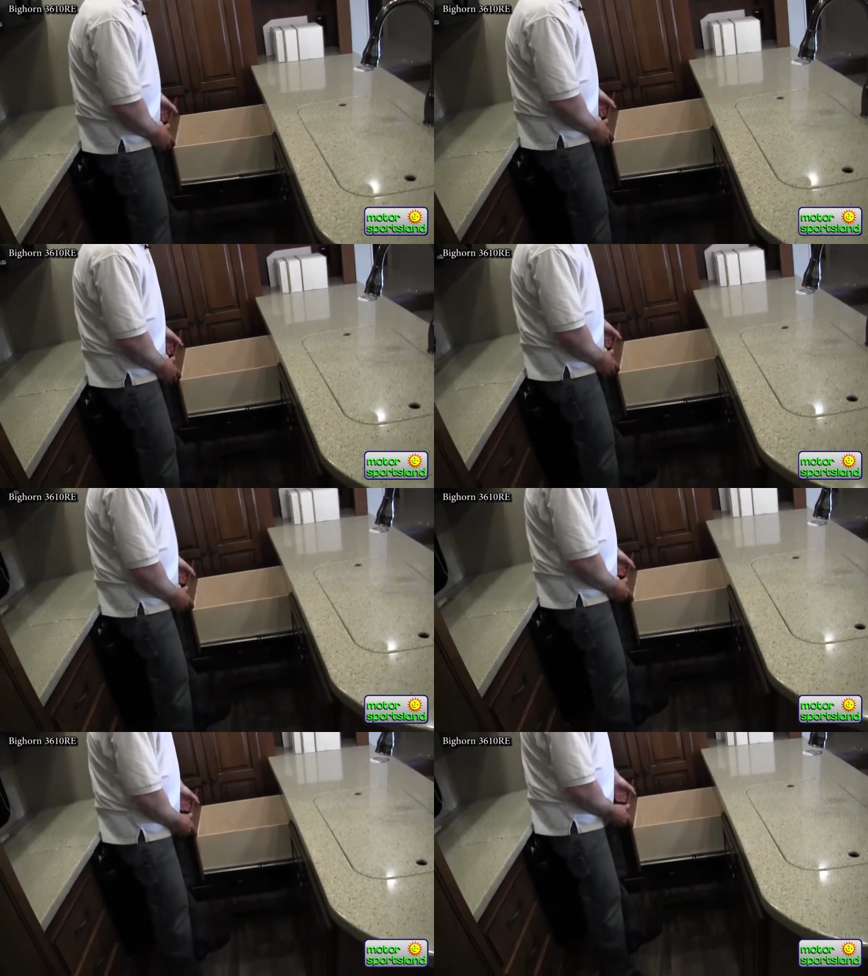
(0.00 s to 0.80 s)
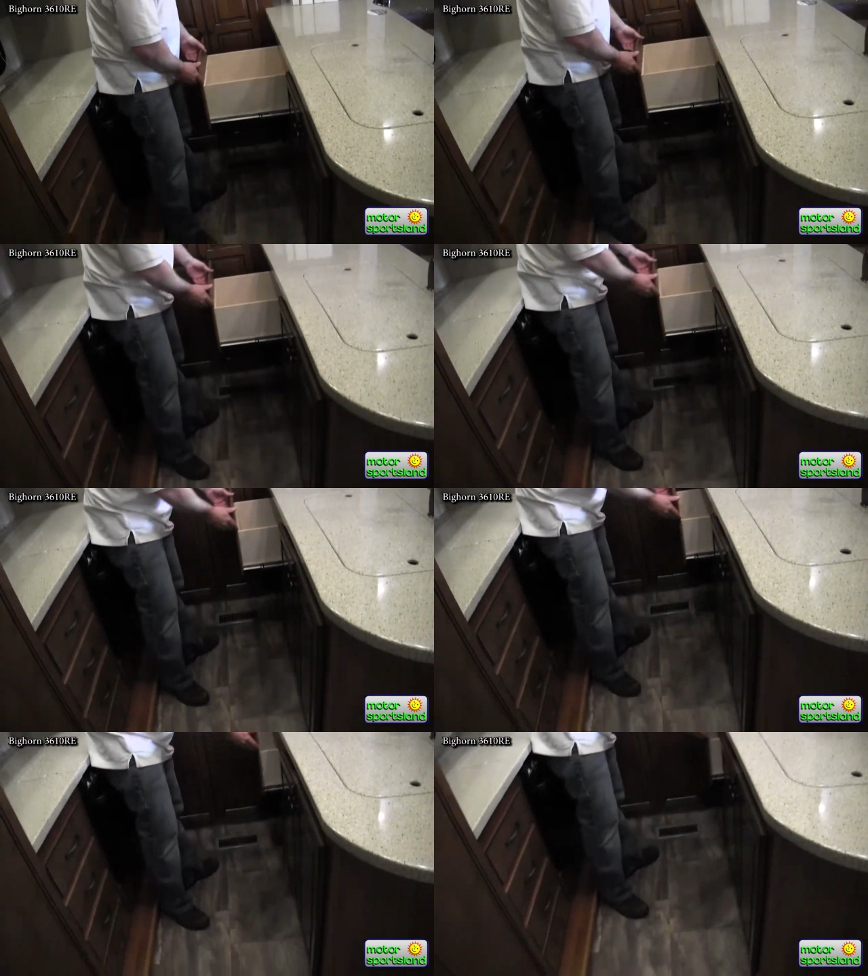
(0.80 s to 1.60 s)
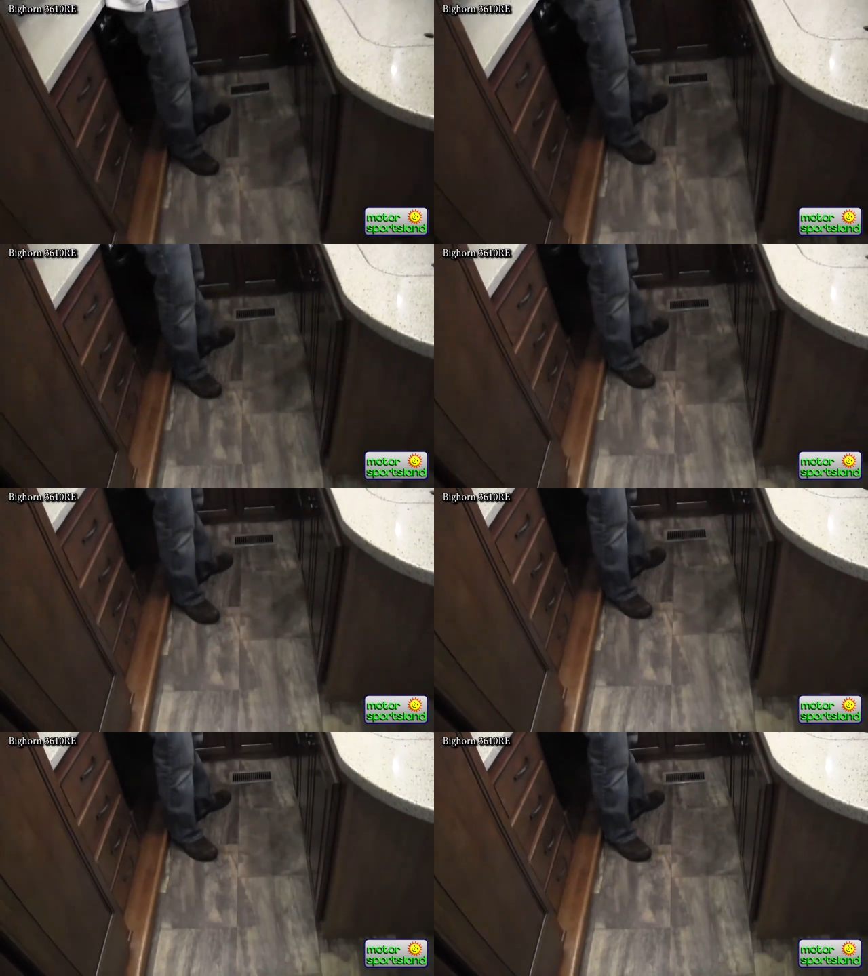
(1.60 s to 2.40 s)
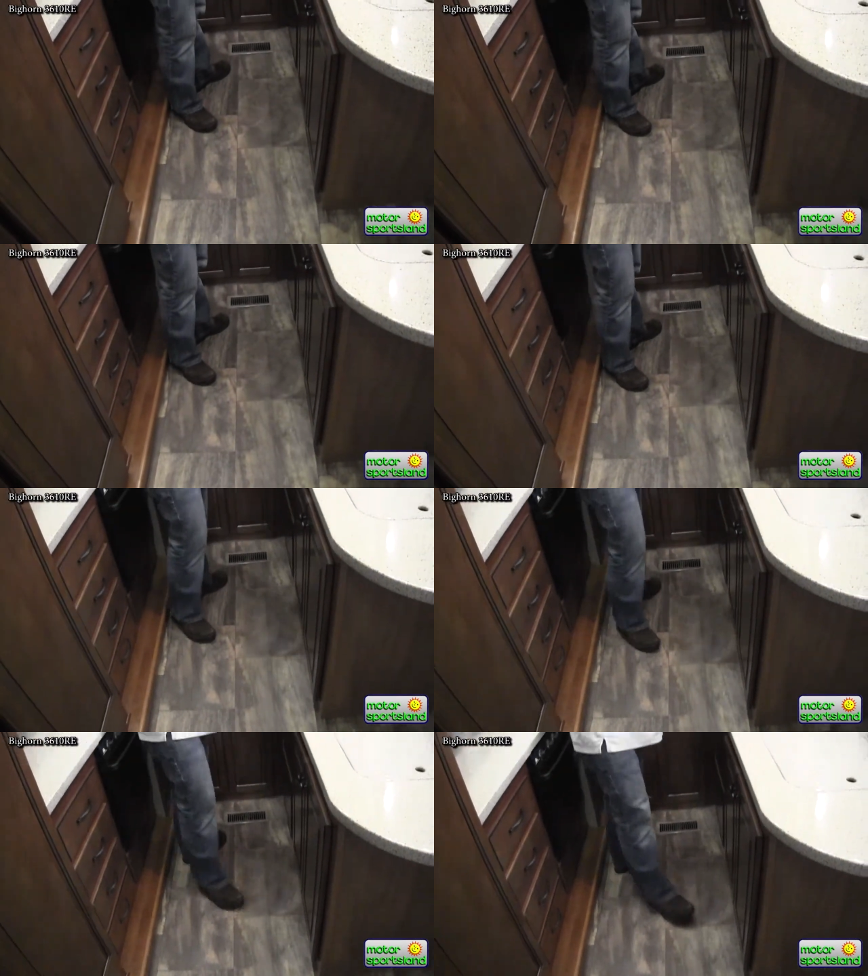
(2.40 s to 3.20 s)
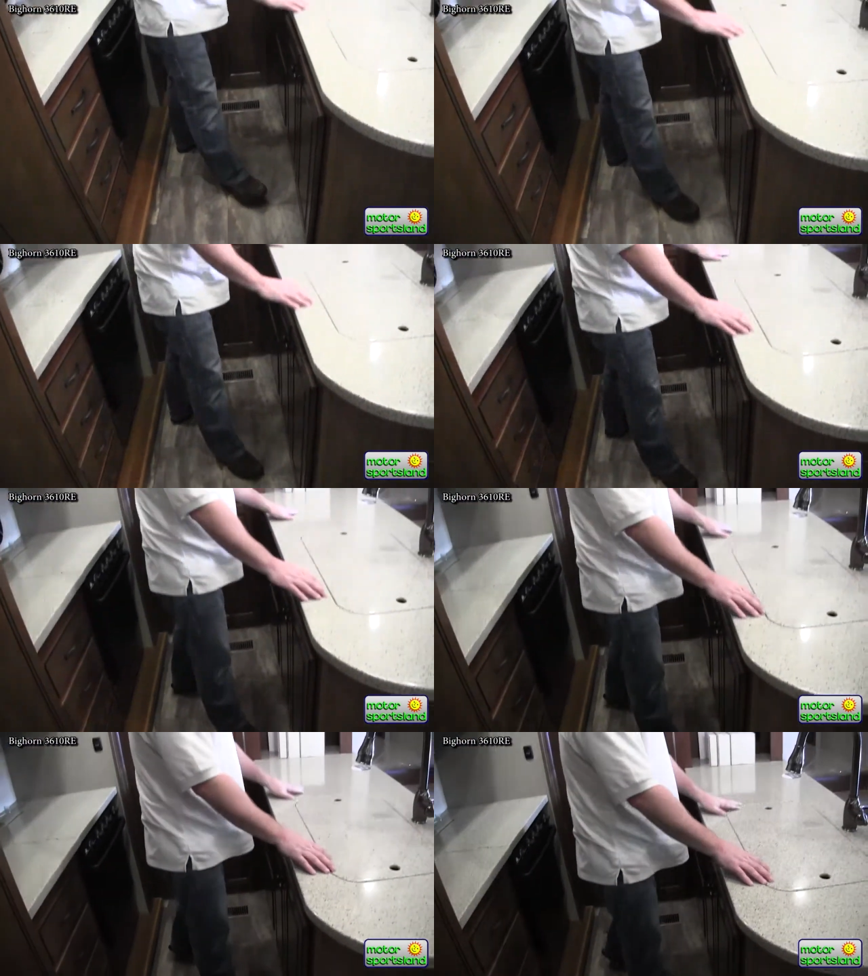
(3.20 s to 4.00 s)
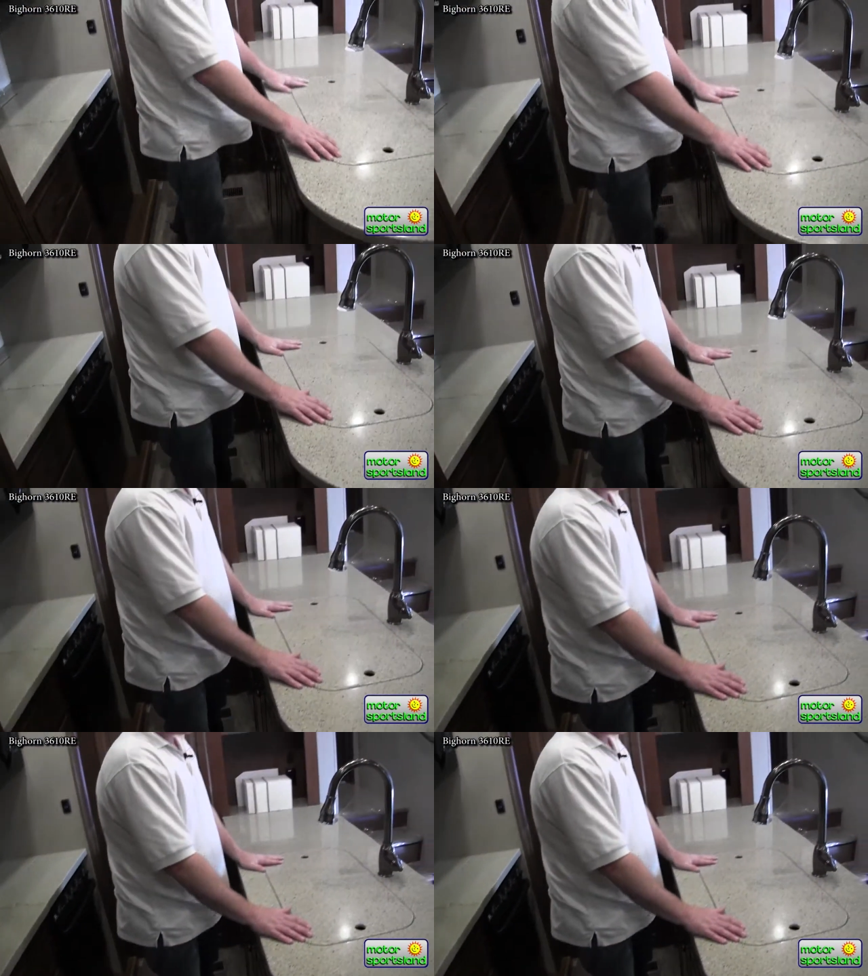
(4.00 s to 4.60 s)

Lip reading: No face is visible, so there are no lips to read.